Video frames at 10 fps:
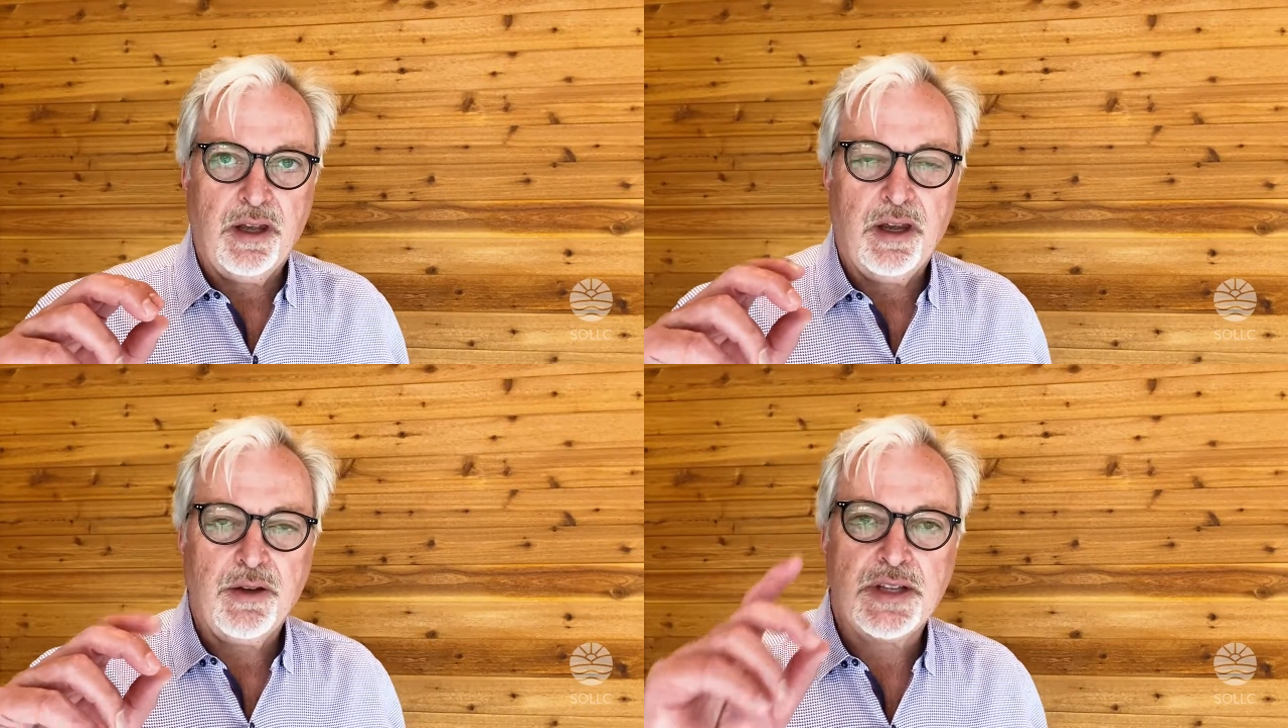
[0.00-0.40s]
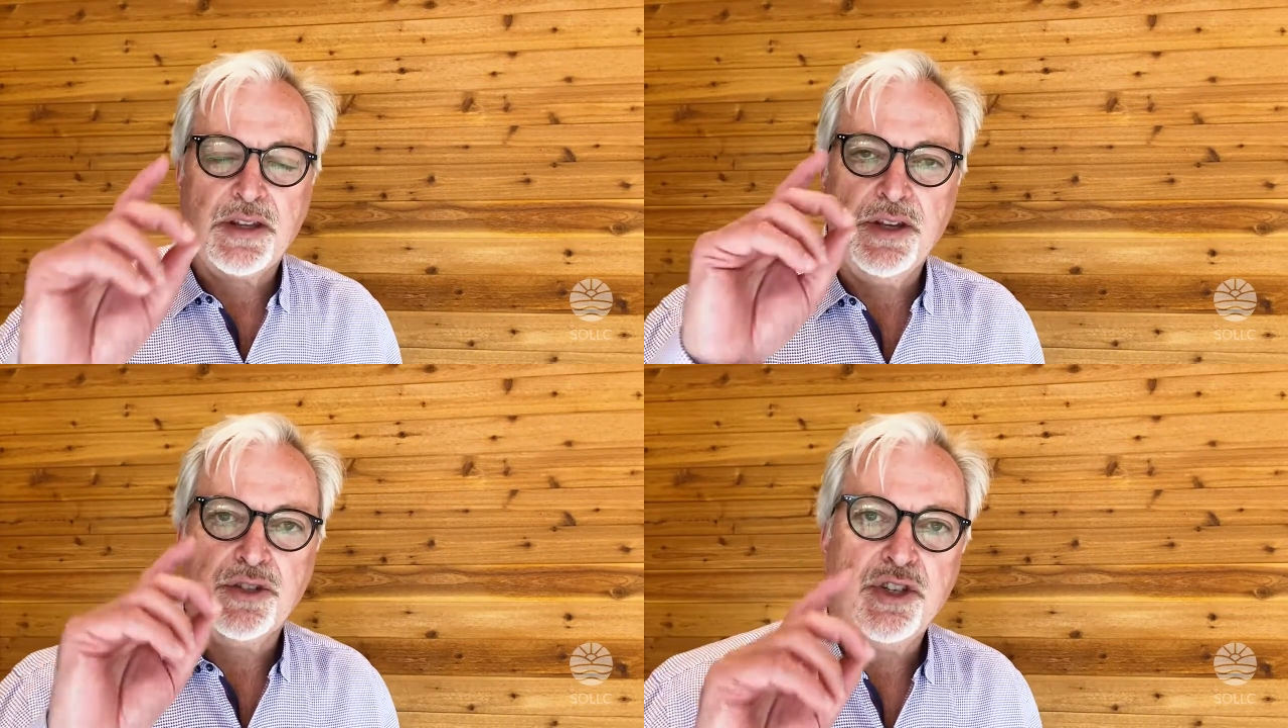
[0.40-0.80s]
it goes
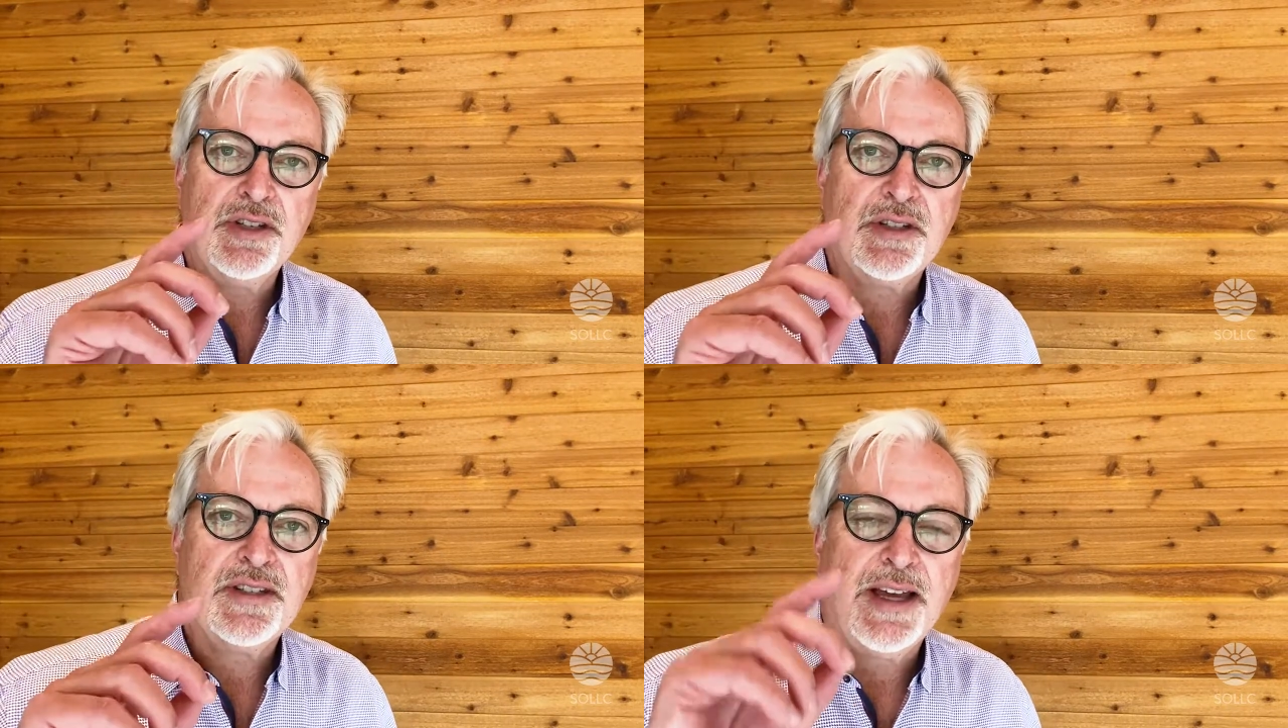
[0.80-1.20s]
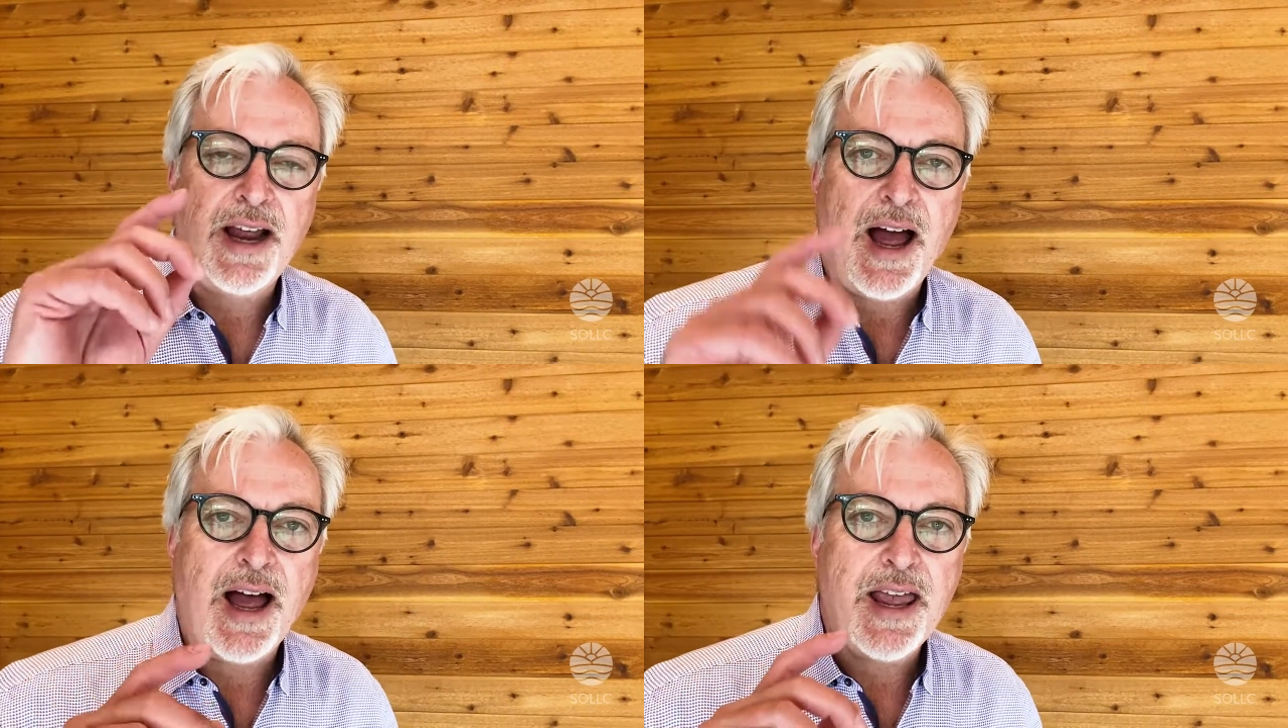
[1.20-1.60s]
like this. Jesus said,
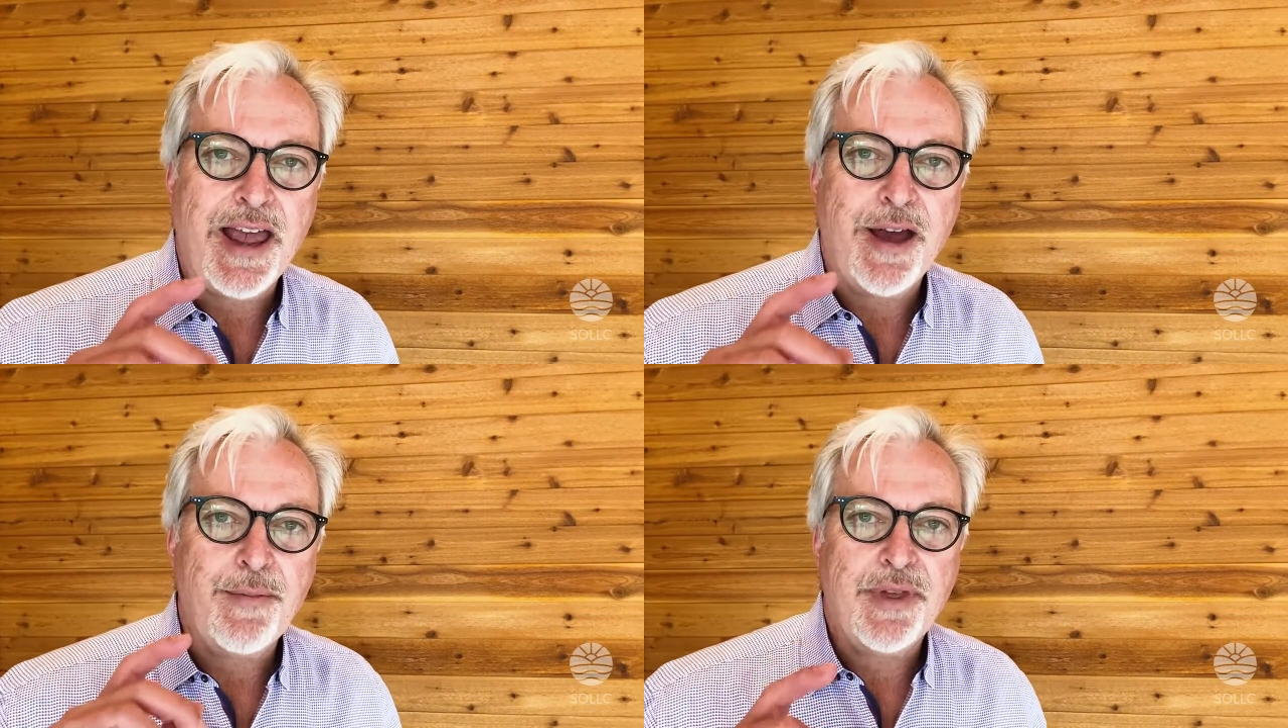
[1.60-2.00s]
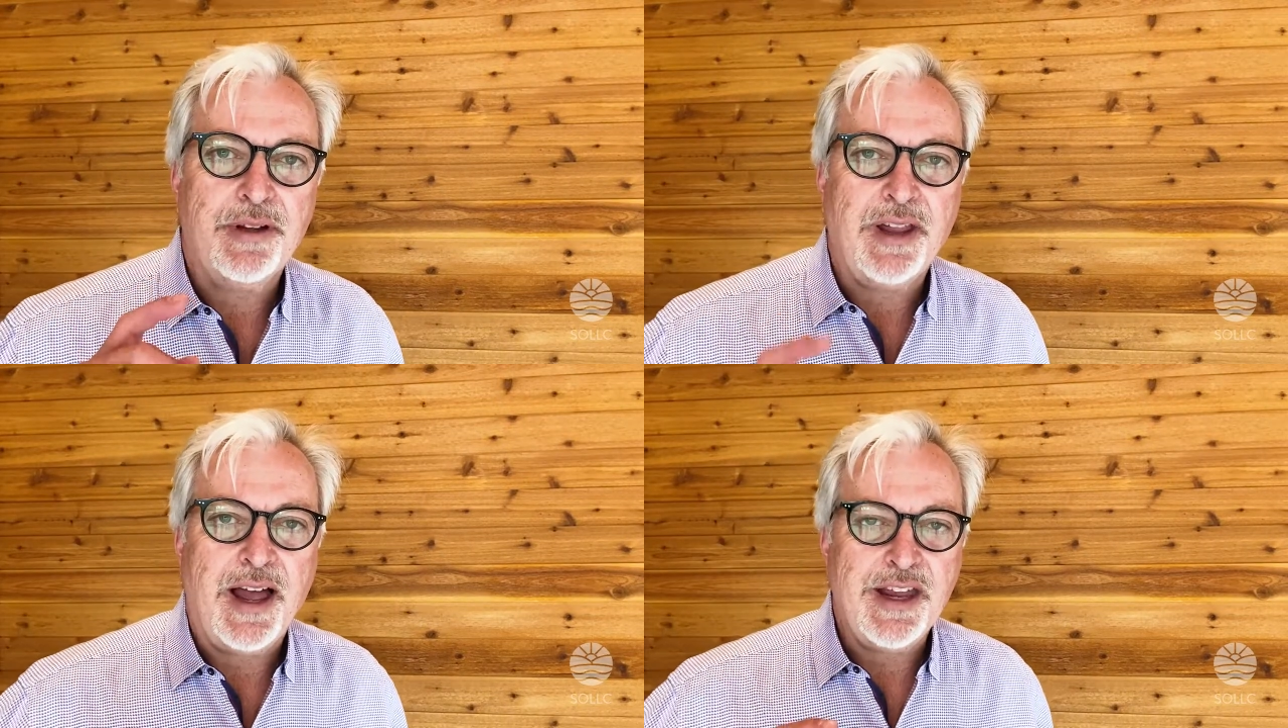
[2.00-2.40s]
I am the
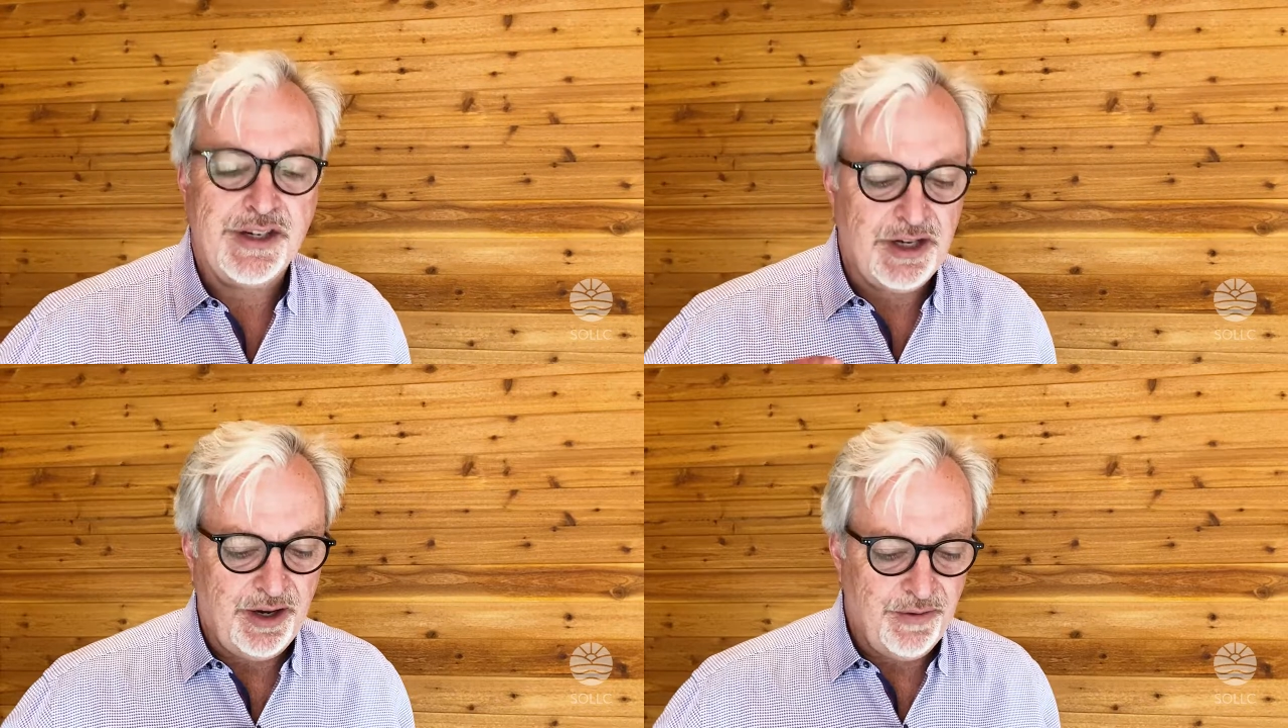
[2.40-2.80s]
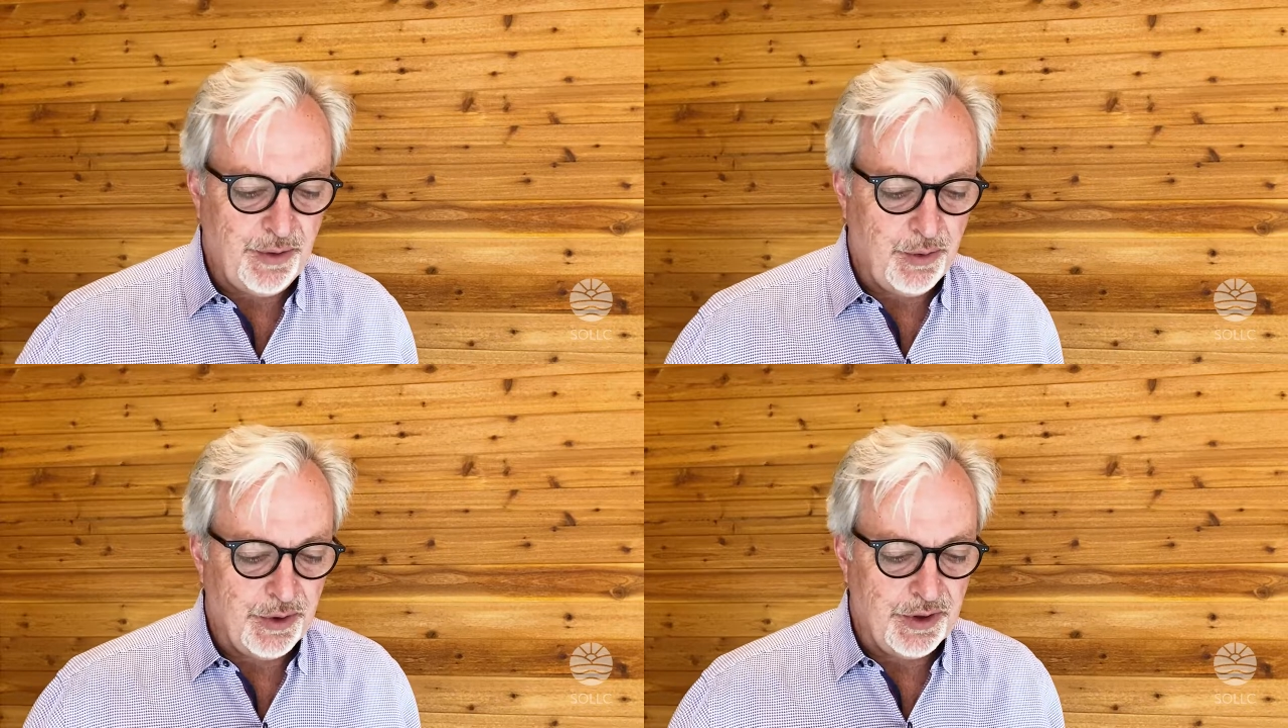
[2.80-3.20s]
light of the
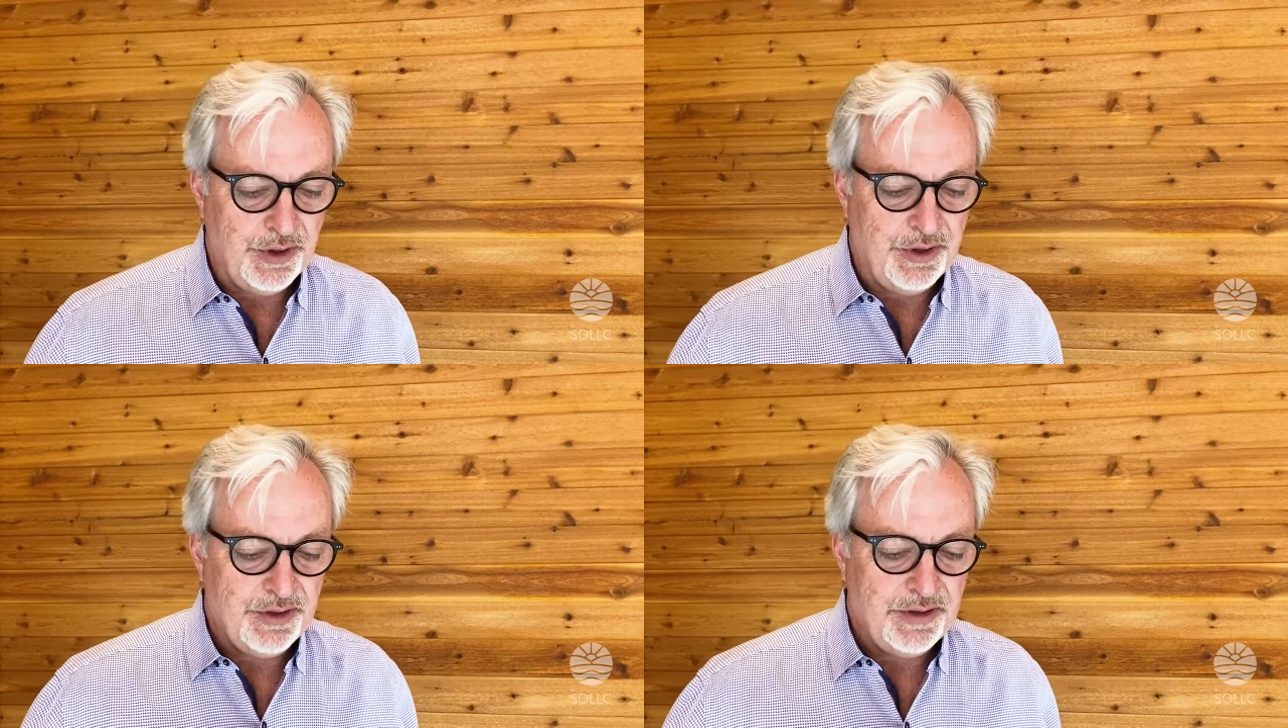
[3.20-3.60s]
world.